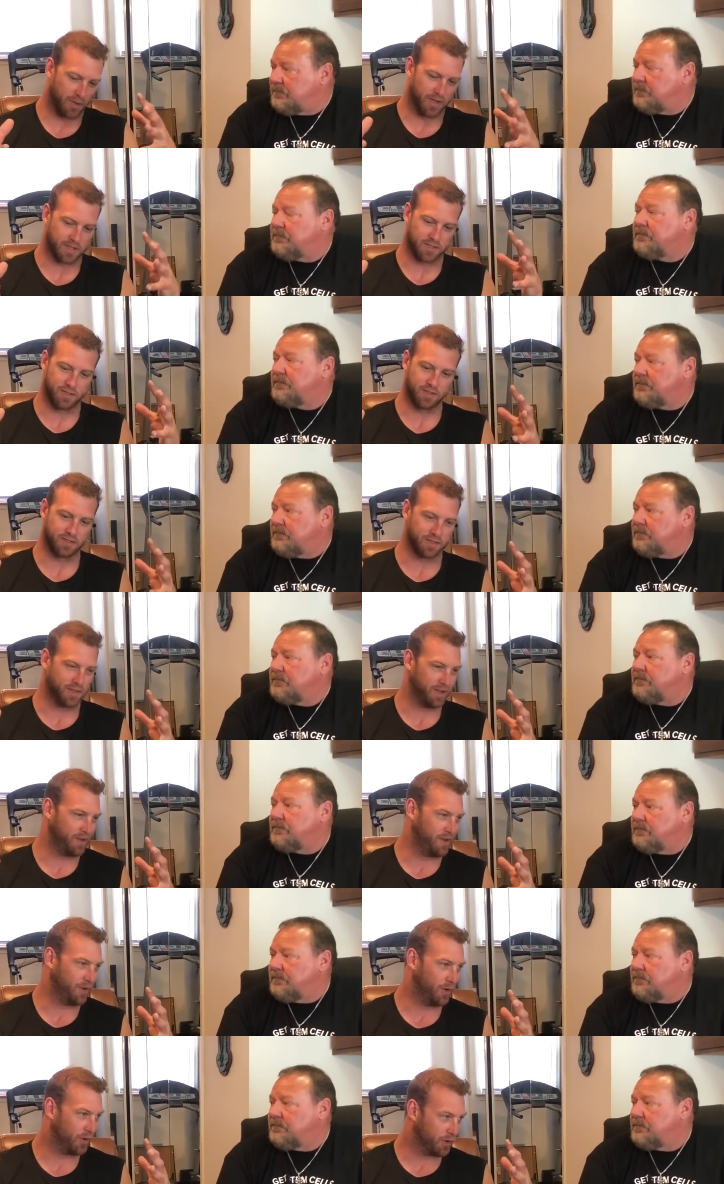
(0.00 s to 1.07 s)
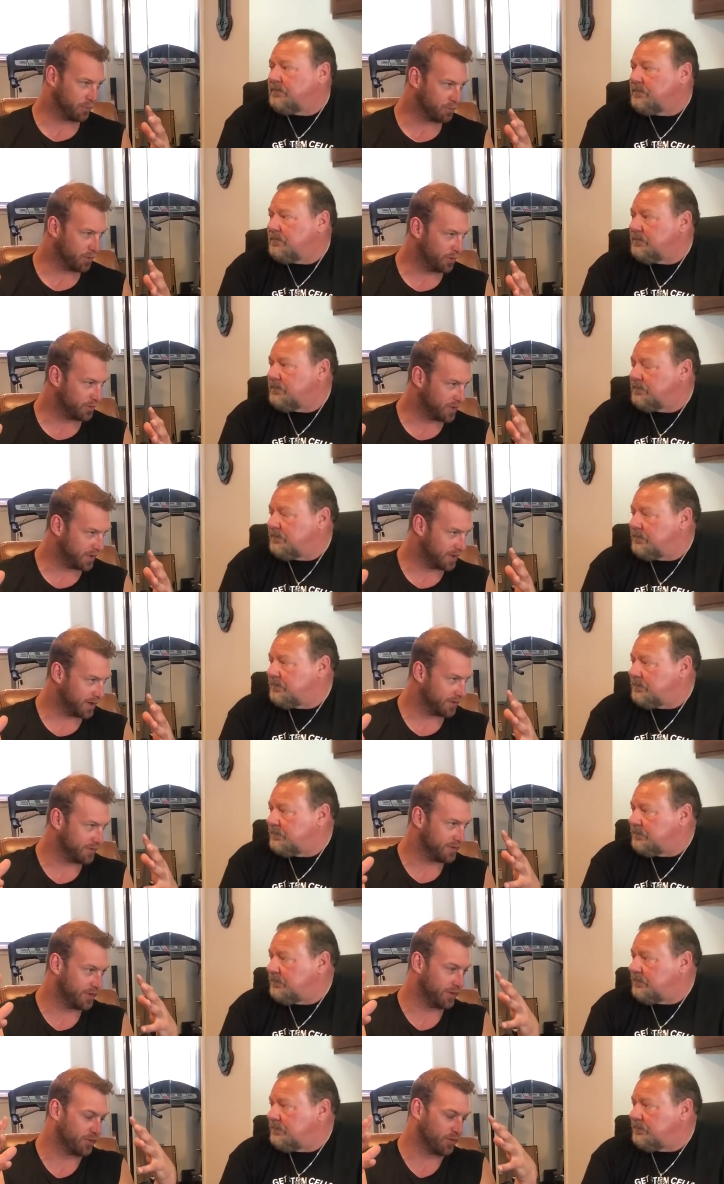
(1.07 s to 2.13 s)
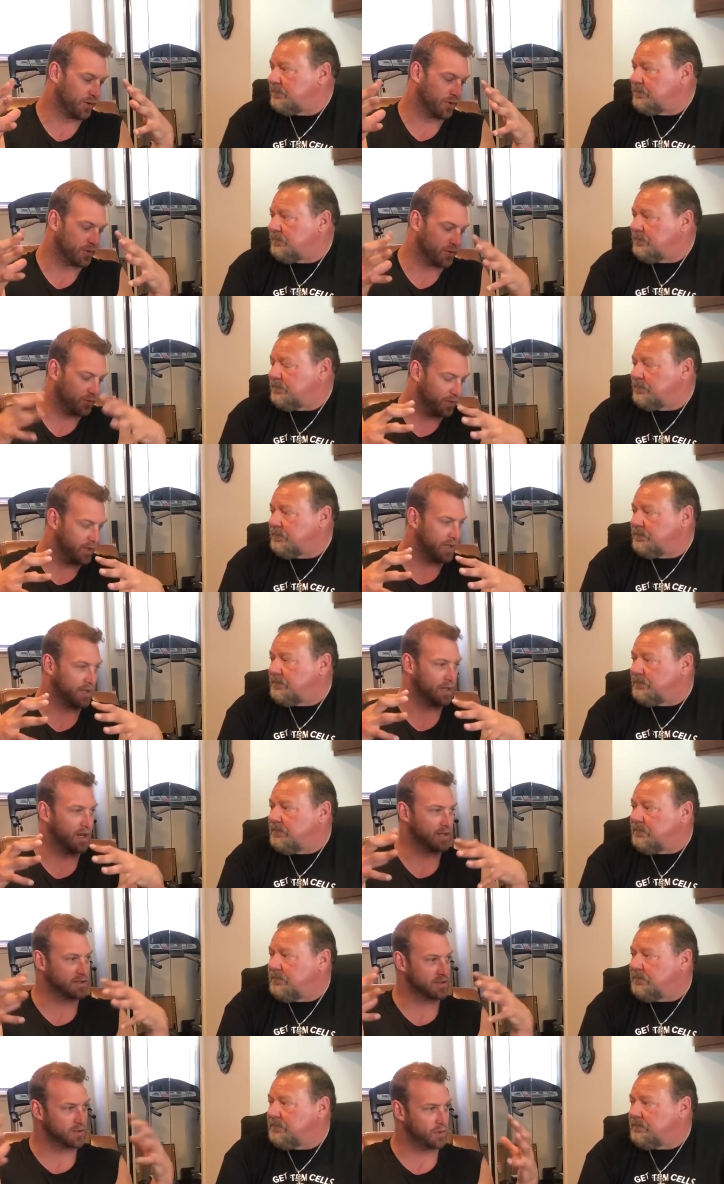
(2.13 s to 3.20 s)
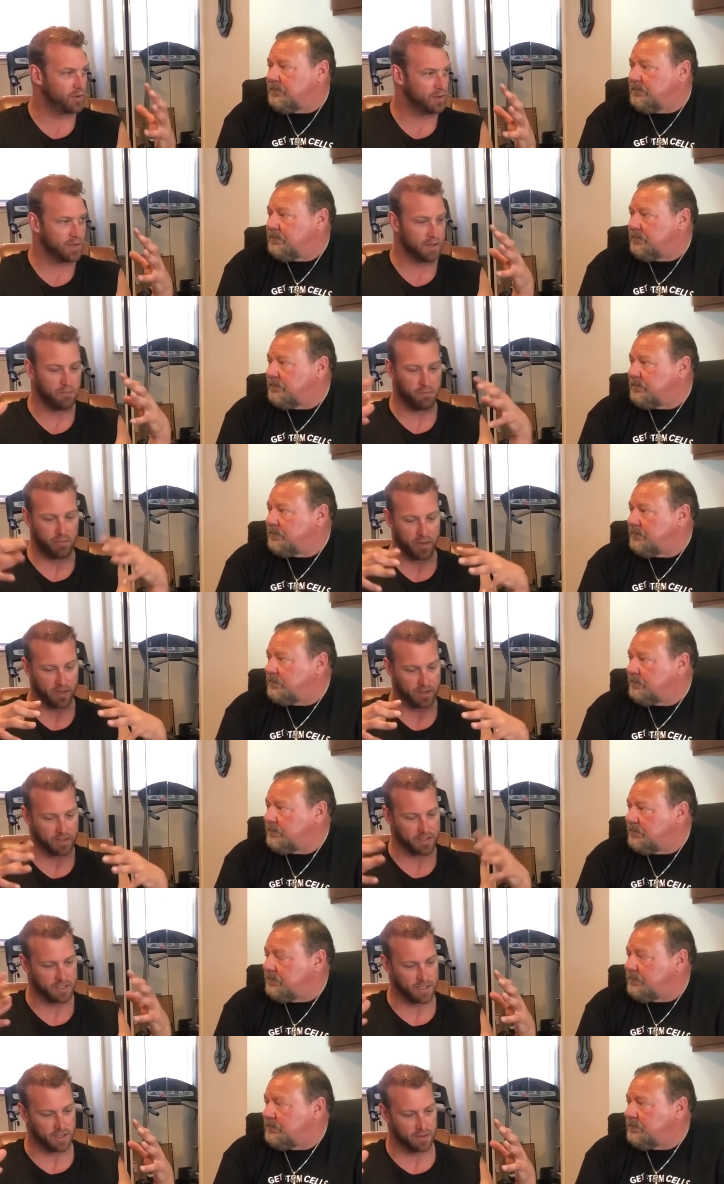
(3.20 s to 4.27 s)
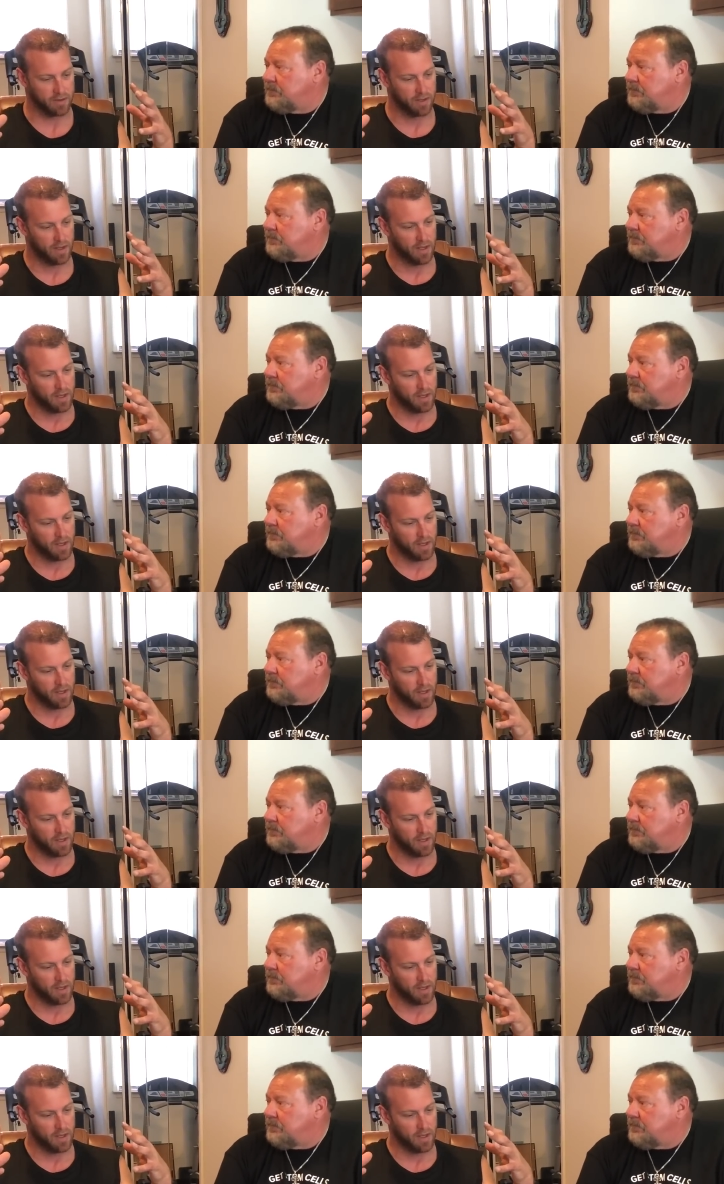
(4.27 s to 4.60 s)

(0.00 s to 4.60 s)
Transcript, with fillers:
Speaker 1: muscles, and then you eat all your protein and everything throughout the week, and that slowly builds in.